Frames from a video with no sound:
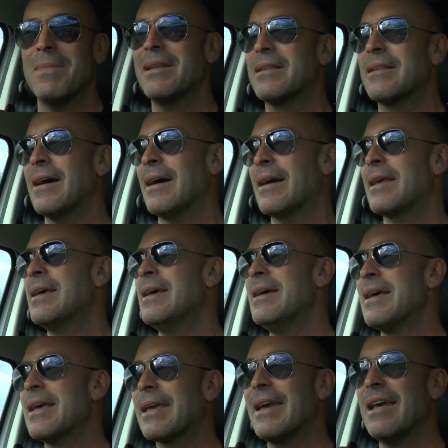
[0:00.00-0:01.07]
midday,
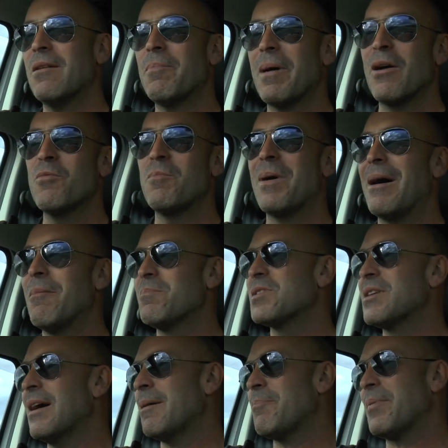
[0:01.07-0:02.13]
get the boat
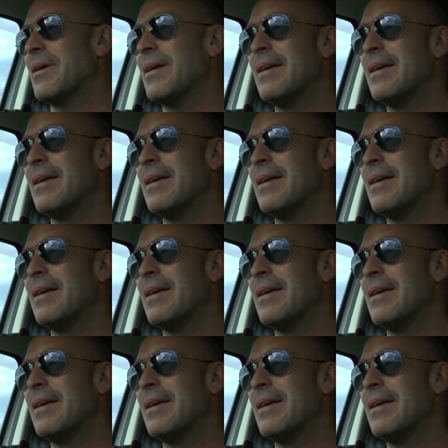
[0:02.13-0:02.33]
pumped up,